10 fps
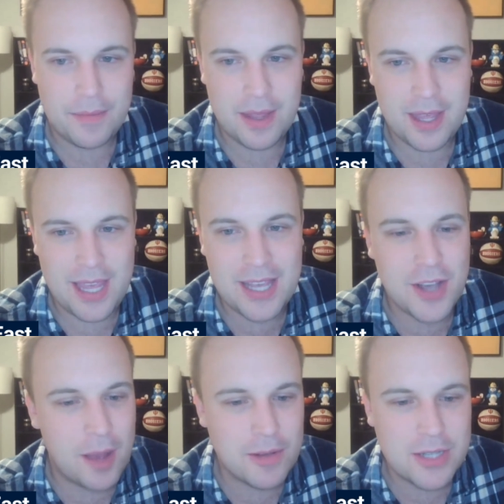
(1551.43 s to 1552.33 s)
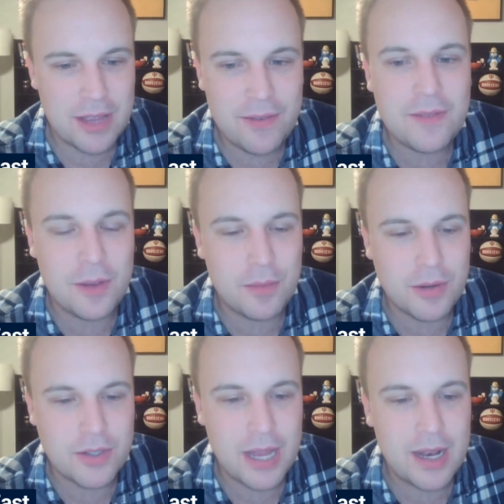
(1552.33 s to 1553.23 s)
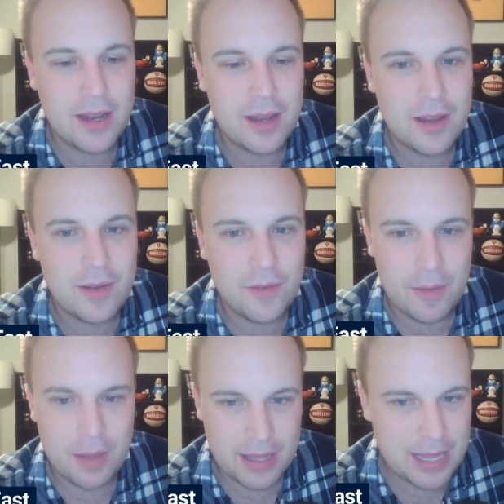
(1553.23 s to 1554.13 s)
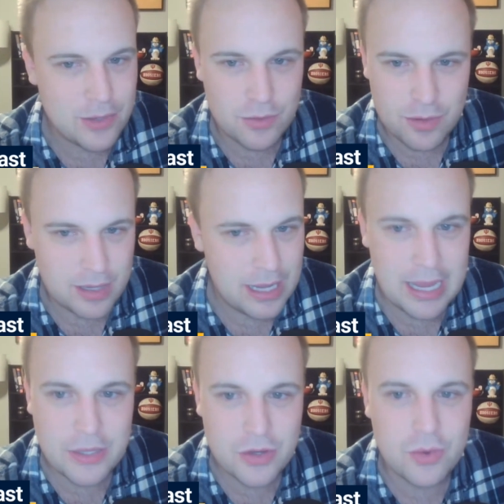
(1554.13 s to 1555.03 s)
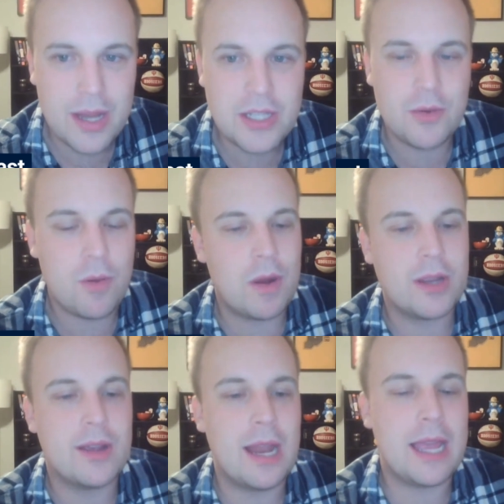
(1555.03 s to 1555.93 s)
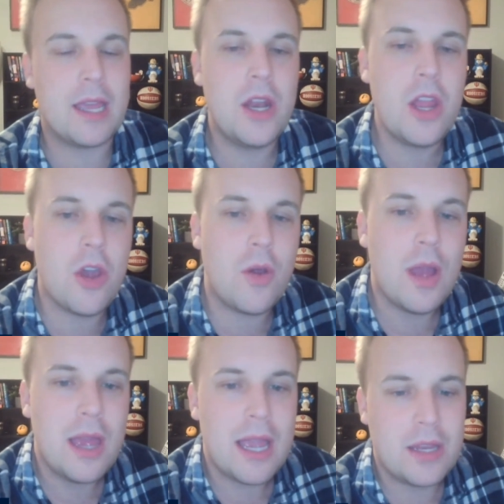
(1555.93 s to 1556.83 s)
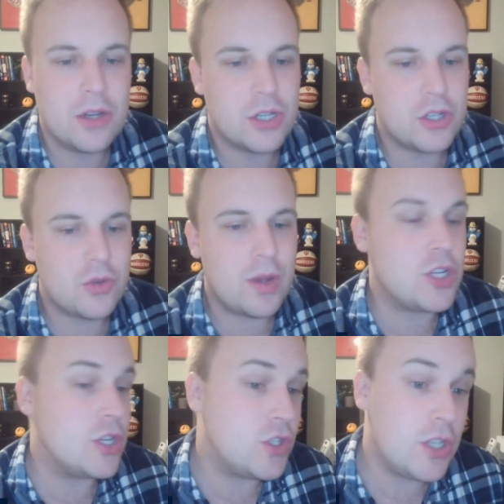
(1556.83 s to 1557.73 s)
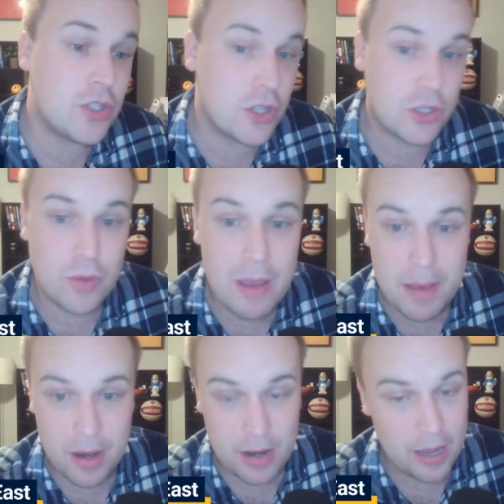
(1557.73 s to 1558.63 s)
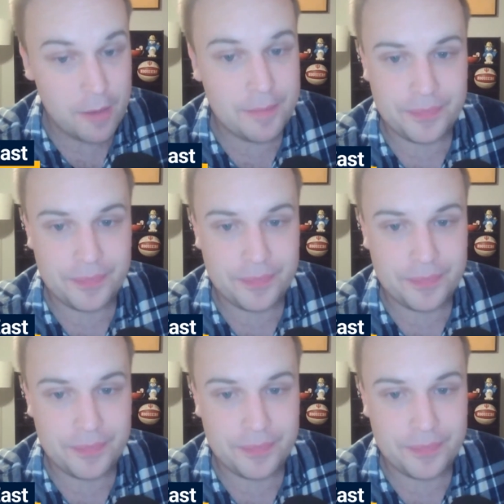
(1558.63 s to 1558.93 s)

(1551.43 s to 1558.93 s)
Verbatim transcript: He's almost at fifty percent from, like, that's, it, it's crazy what one good night can do in your situation. His season looks way better now.